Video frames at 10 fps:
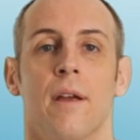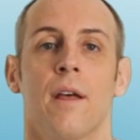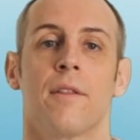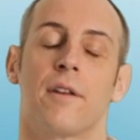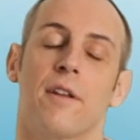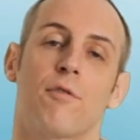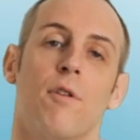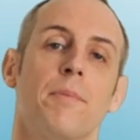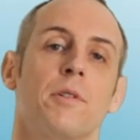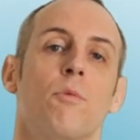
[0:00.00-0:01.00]
The
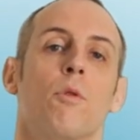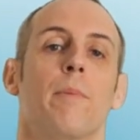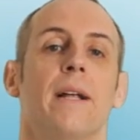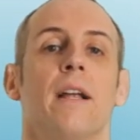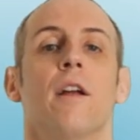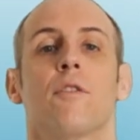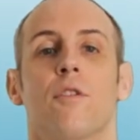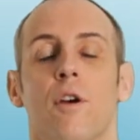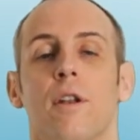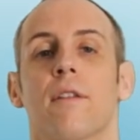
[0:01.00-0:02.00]
disruption will be
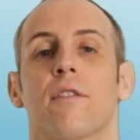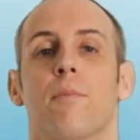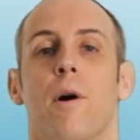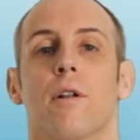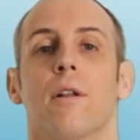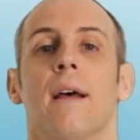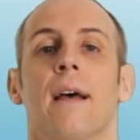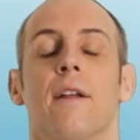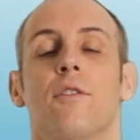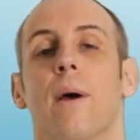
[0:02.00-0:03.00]
turning this model
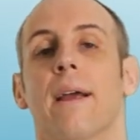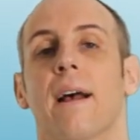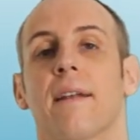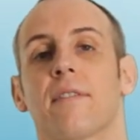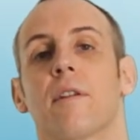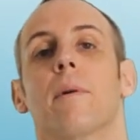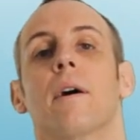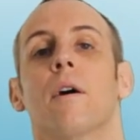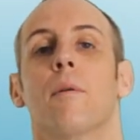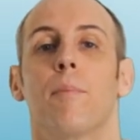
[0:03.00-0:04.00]
into a customer
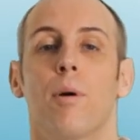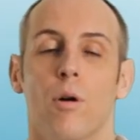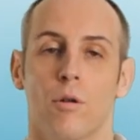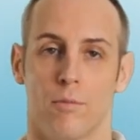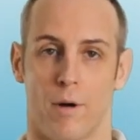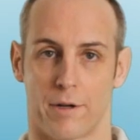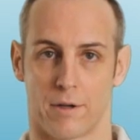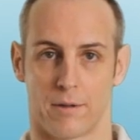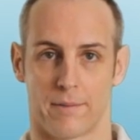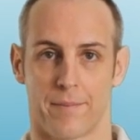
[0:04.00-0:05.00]
pull model.